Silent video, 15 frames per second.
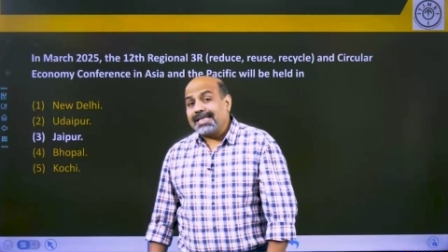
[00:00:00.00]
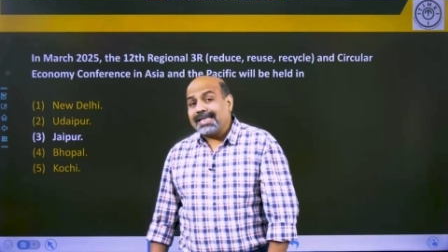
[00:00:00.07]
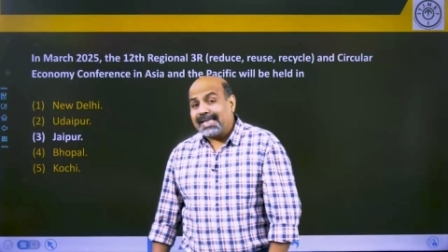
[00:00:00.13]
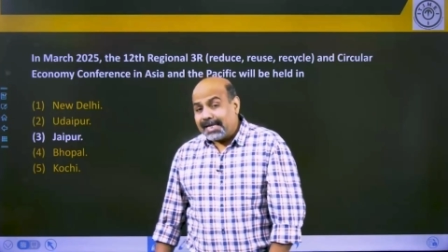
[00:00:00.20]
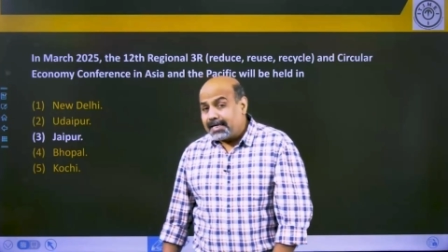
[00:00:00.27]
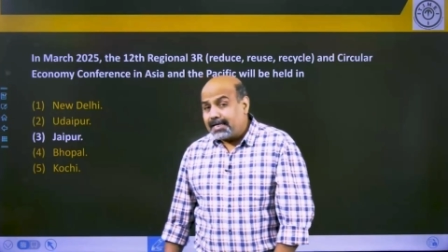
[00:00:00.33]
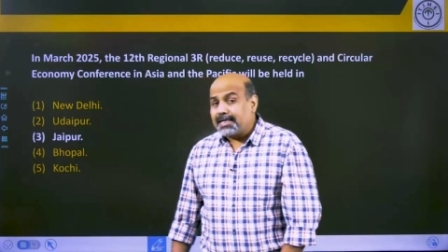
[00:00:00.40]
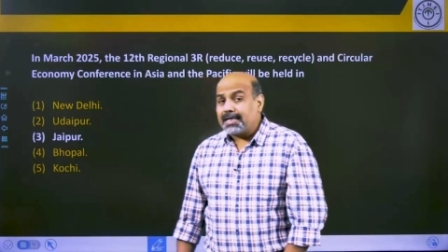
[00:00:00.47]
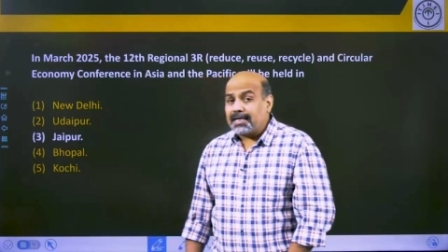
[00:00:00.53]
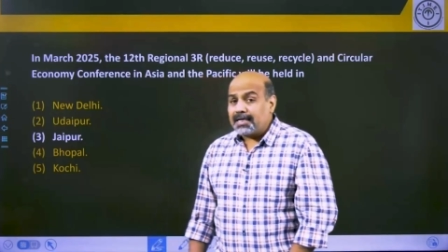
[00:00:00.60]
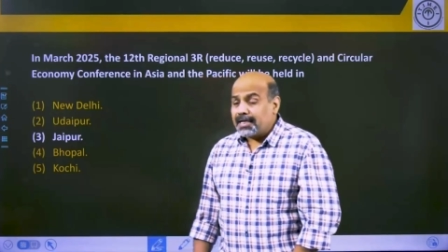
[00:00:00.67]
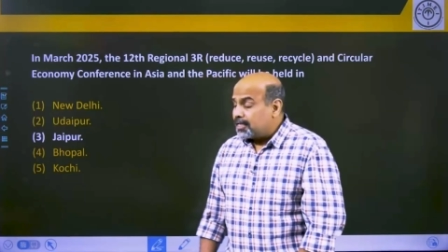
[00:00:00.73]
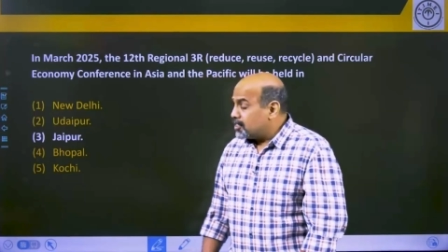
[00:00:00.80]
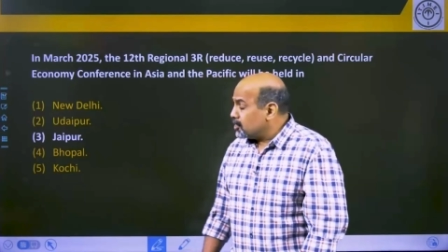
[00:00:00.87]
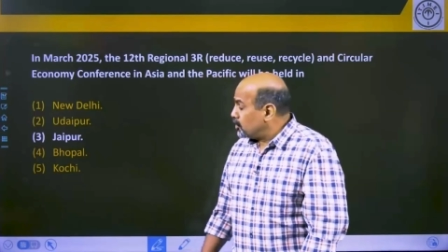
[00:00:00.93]
Indian
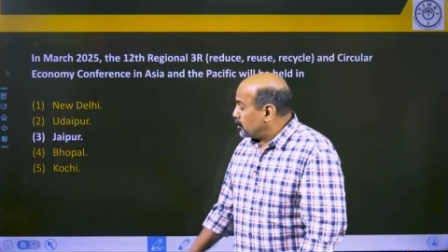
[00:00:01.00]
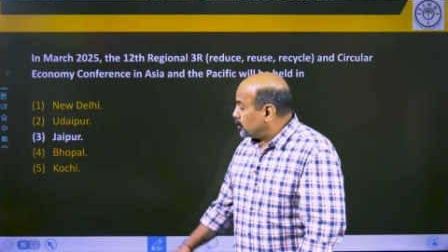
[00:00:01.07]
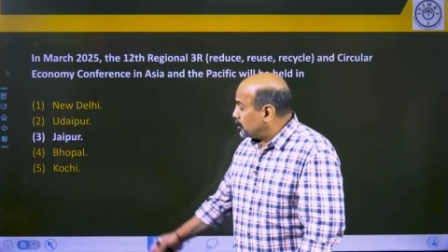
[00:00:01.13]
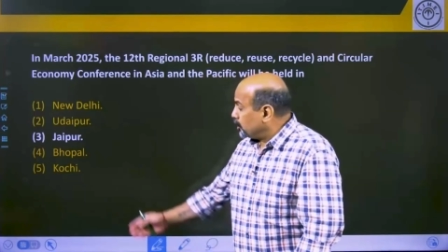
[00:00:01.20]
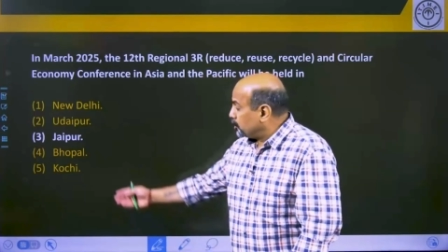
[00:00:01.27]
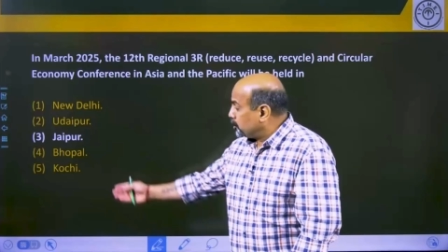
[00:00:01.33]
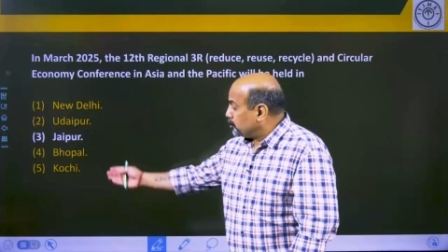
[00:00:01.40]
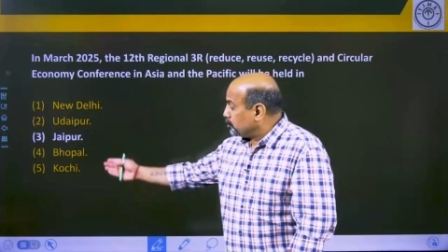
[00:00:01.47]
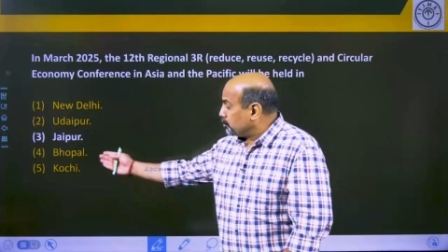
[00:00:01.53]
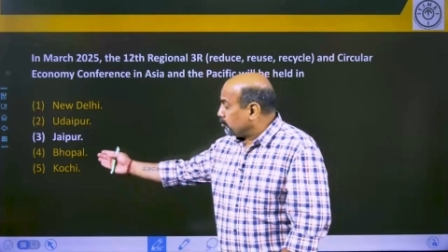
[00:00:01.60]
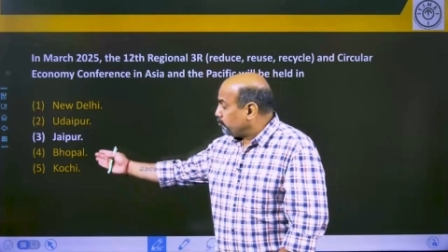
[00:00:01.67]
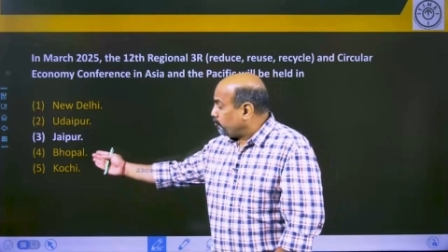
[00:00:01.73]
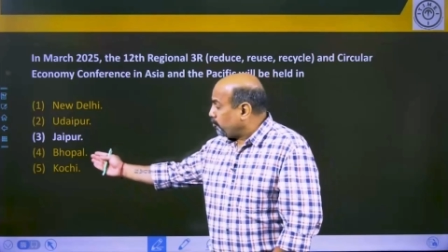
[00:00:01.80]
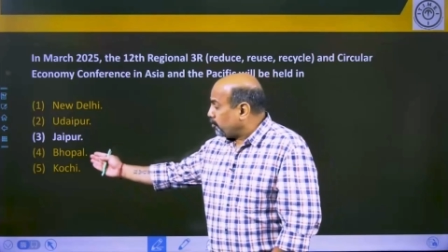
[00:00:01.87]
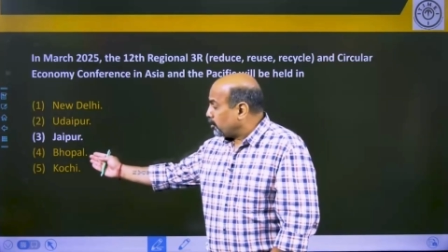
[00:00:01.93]
Institute
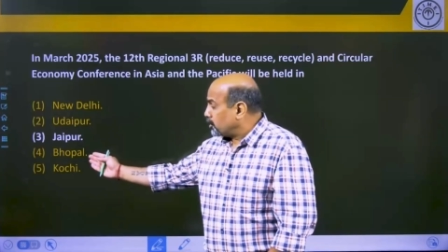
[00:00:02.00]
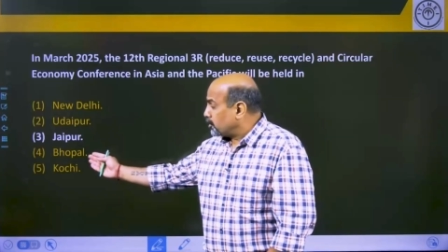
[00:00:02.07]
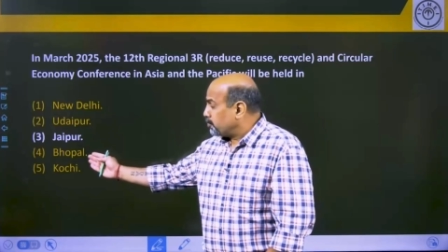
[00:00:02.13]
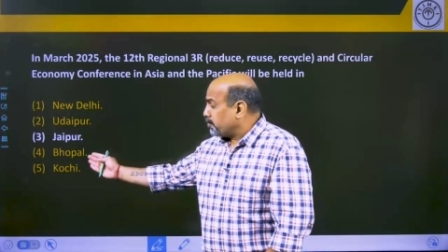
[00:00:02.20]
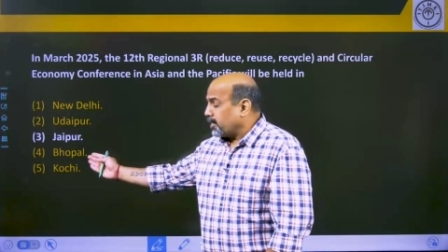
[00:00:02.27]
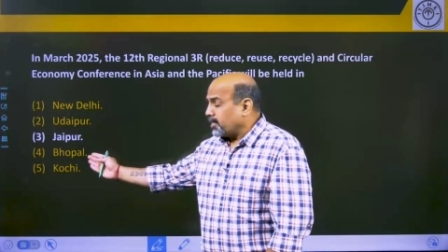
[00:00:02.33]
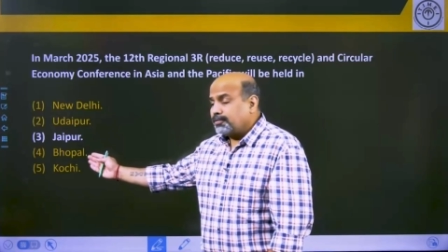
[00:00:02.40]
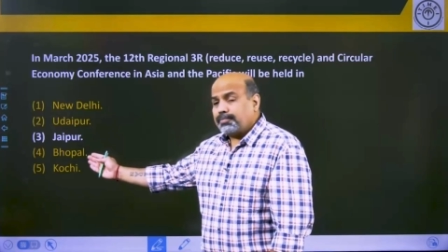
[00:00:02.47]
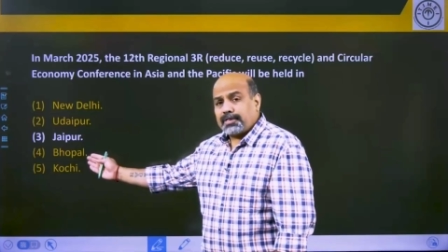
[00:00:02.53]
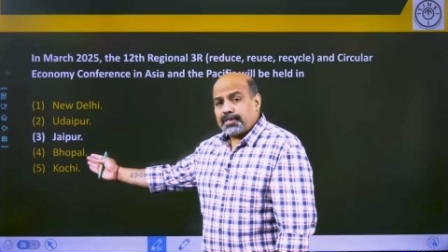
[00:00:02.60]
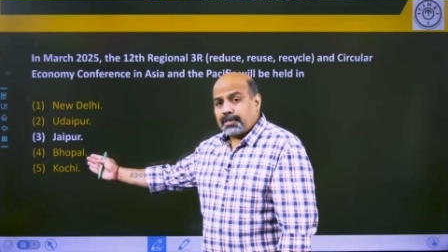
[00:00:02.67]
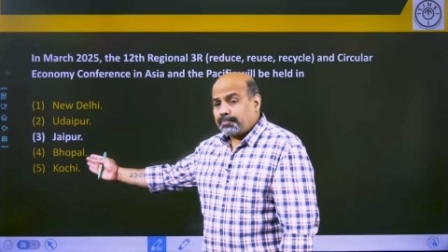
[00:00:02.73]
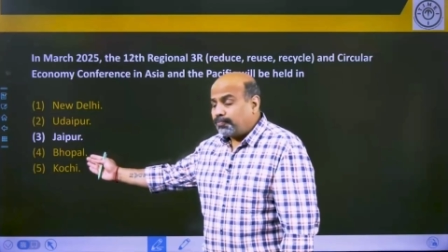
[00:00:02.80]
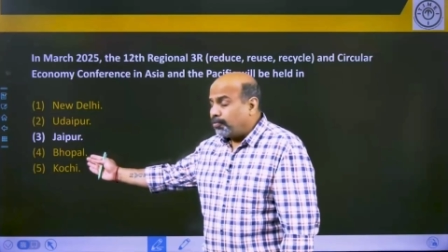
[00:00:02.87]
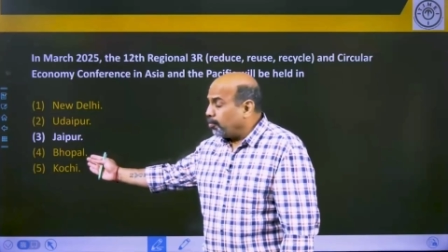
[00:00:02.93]
of Forest Management
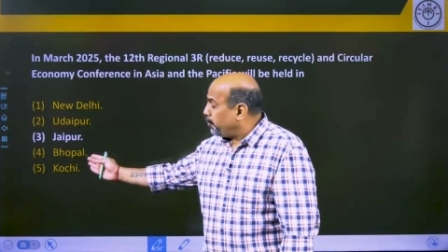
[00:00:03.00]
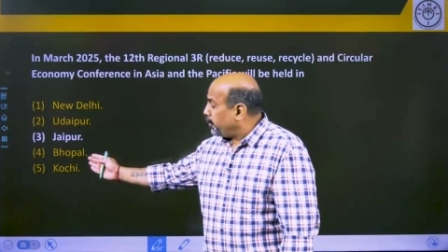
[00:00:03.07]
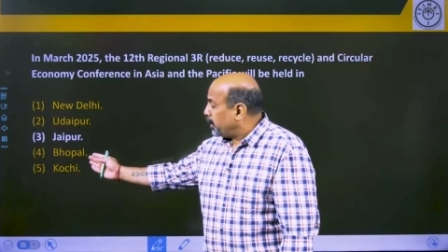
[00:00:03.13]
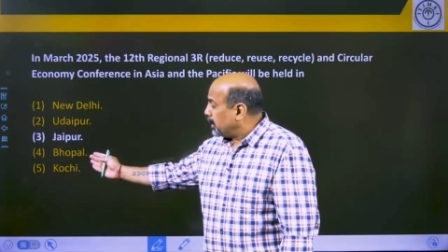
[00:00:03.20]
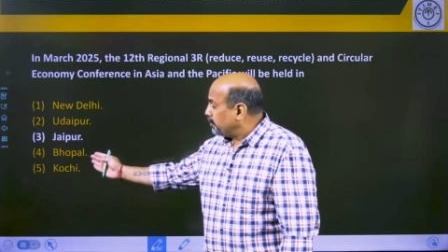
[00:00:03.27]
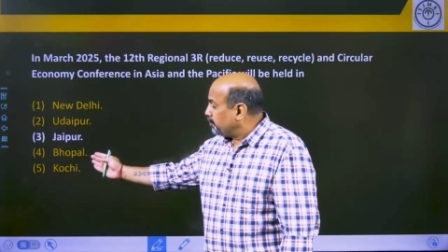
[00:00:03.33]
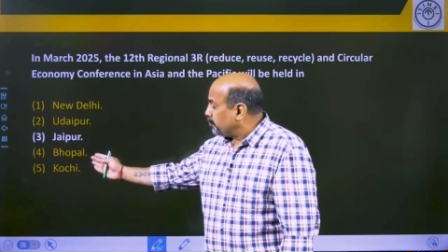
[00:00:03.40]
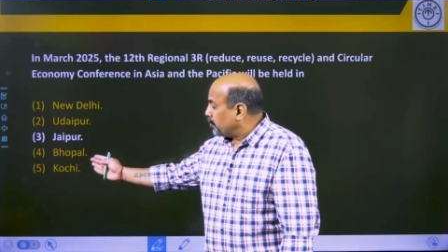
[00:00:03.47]
in Bhopal.